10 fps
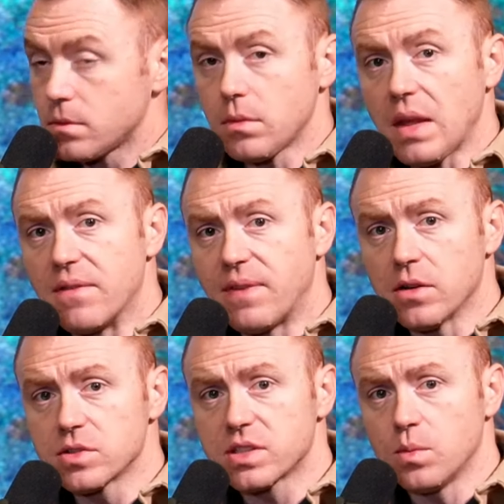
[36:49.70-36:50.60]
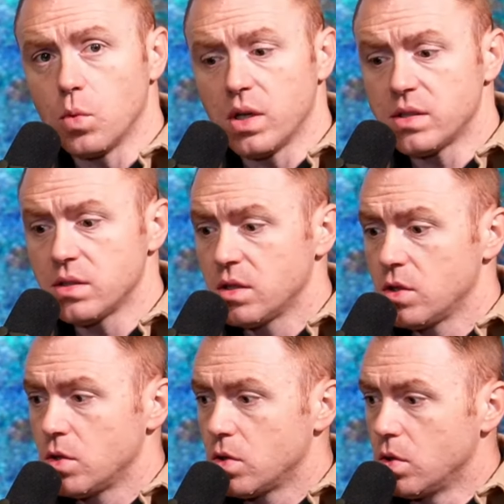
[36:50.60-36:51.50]
I found someone
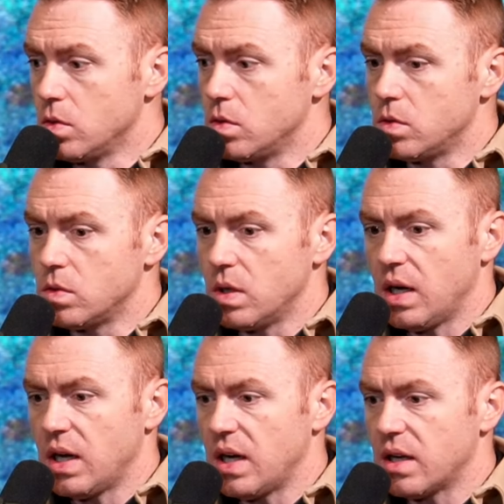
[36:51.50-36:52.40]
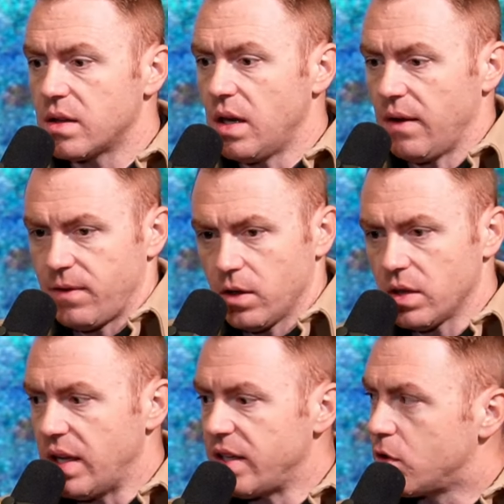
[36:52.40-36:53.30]
who uh, I felt
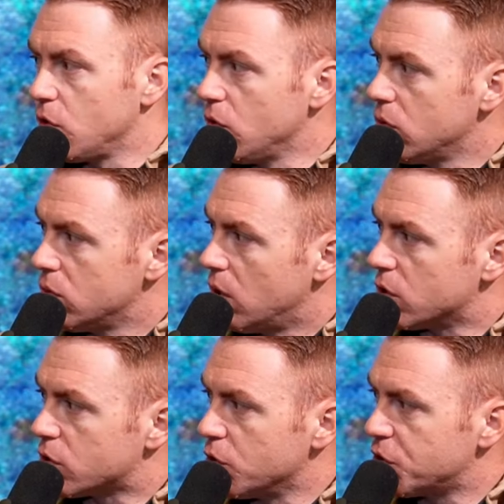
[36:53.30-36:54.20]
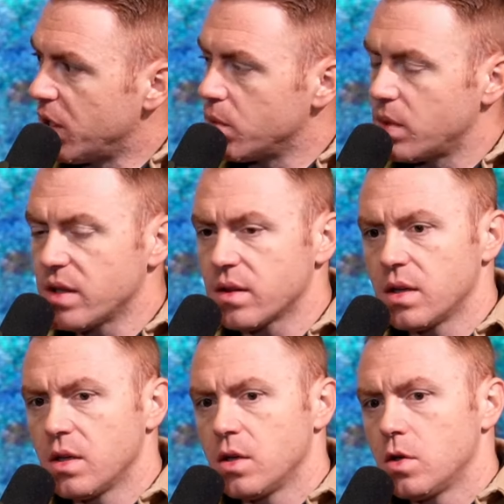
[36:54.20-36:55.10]
led to associate with,
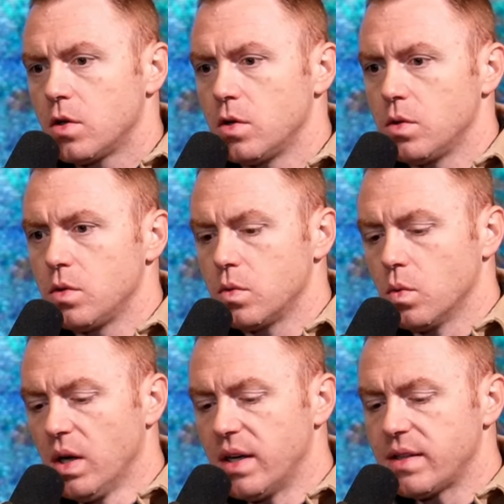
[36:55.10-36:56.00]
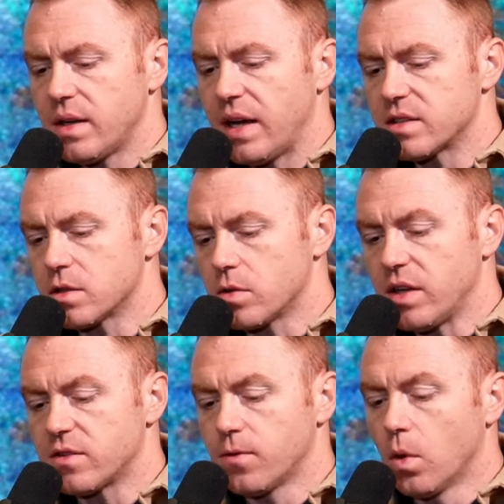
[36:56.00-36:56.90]
who one has a
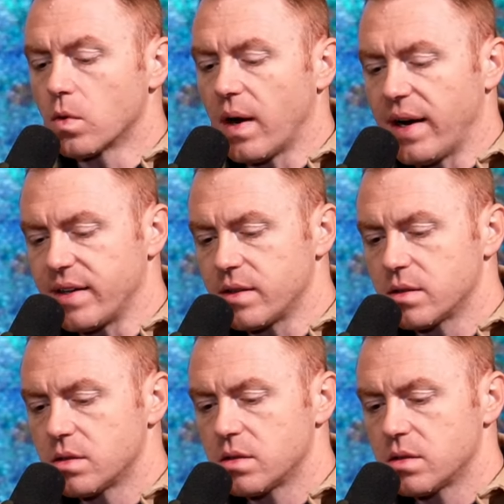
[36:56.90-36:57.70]
grace for writing.